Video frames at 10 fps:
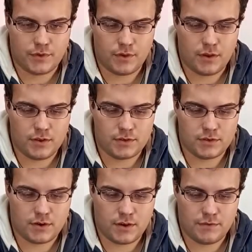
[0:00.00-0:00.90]
Okay, let's
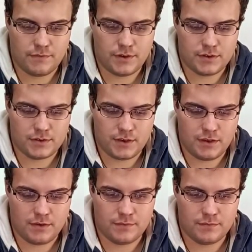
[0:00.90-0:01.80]
try the face
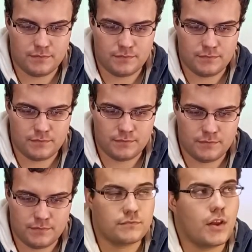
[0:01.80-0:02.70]
again.
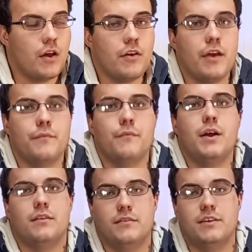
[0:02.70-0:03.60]
Okay,
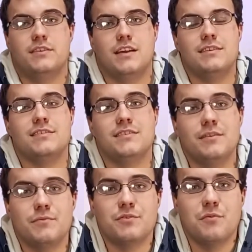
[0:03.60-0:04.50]
well, it does
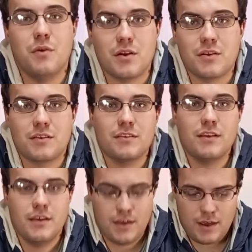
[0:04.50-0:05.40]
seem to work,
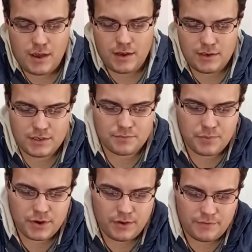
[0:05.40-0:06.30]
and it is
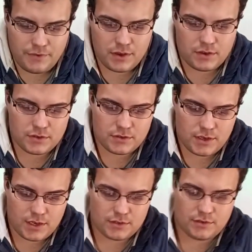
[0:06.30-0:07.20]
pretty fast,
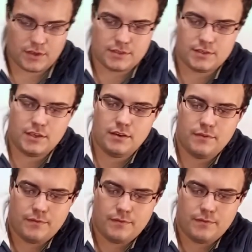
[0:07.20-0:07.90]
as you can see.